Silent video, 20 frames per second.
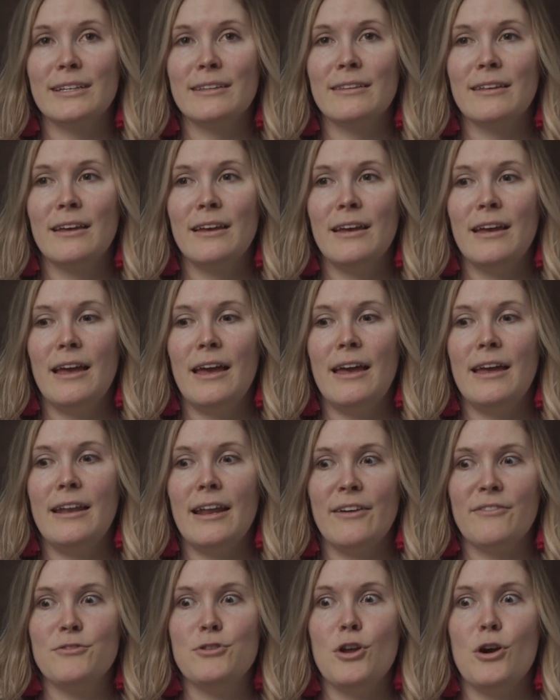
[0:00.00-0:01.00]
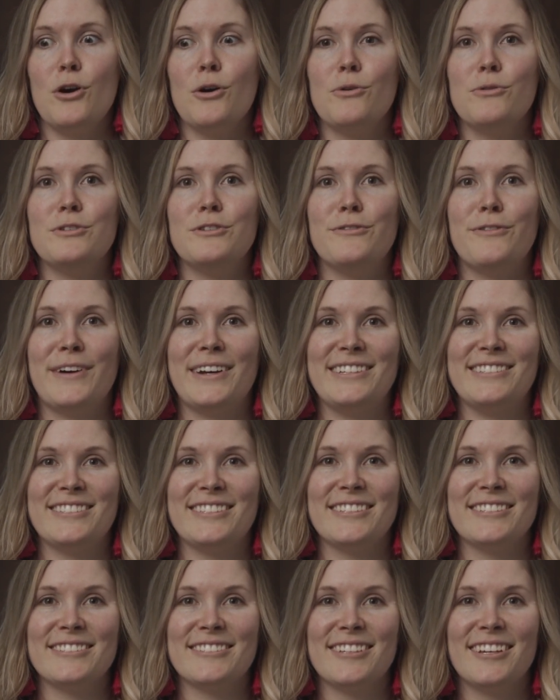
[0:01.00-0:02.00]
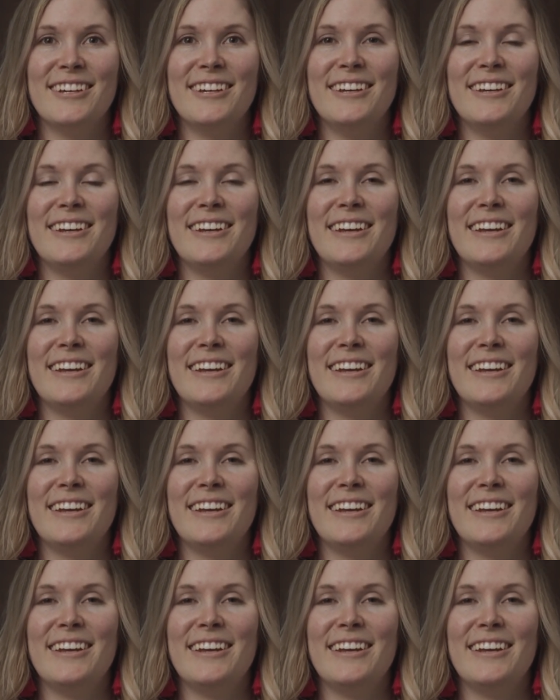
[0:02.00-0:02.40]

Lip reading: with and have no devices.